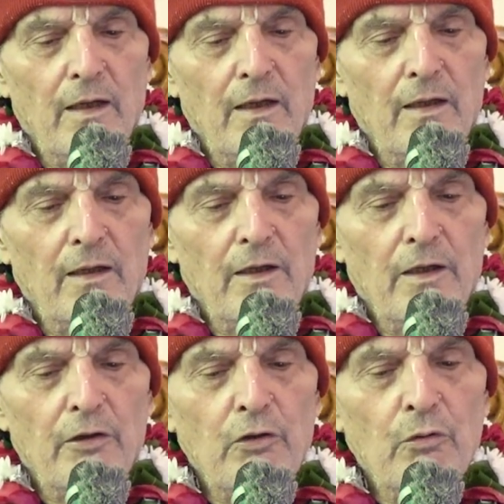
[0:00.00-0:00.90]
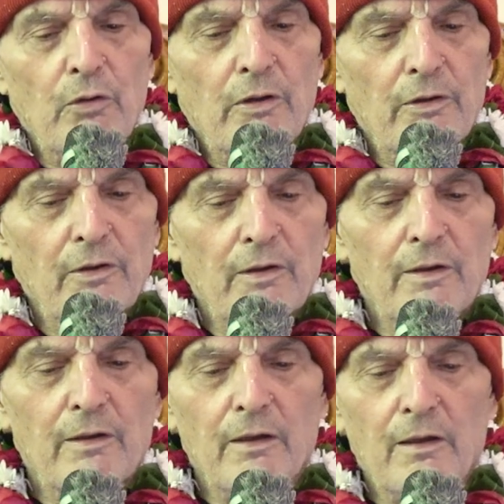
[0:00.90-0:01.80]
uh, You are
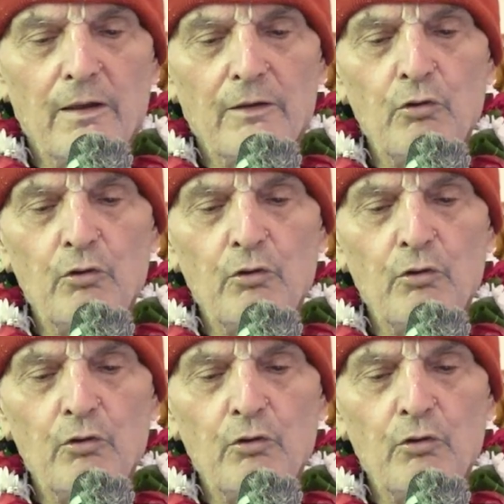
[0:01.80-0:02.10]
uh,